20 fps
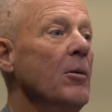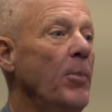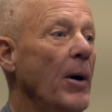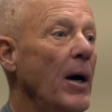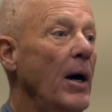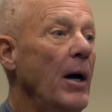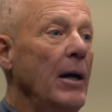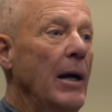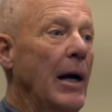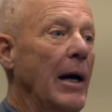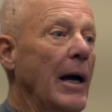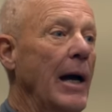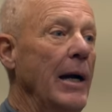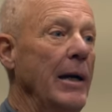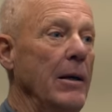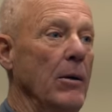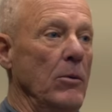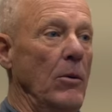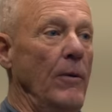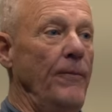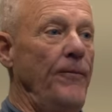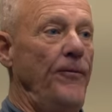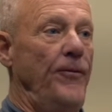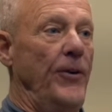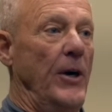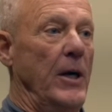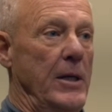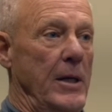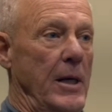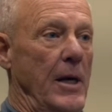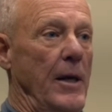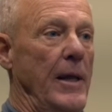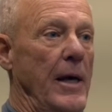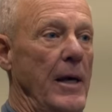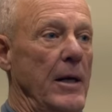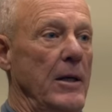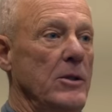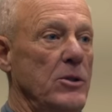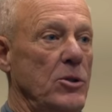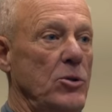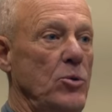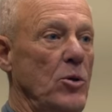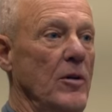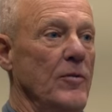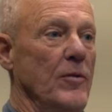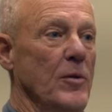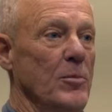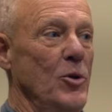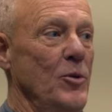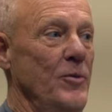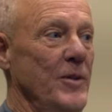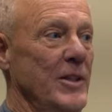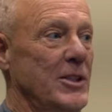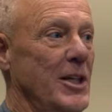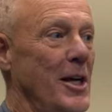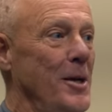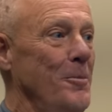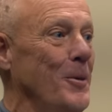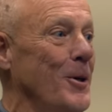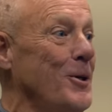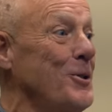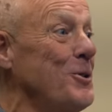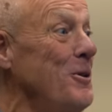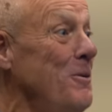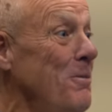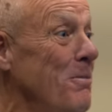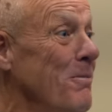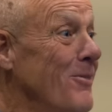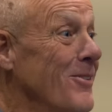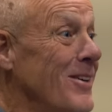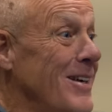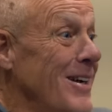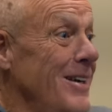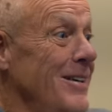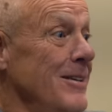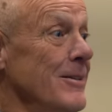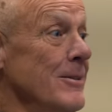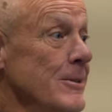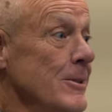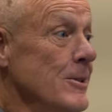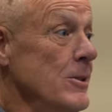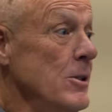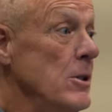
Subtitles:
but I, well, fuck yeah, that is sort of a moving sight picture, okay?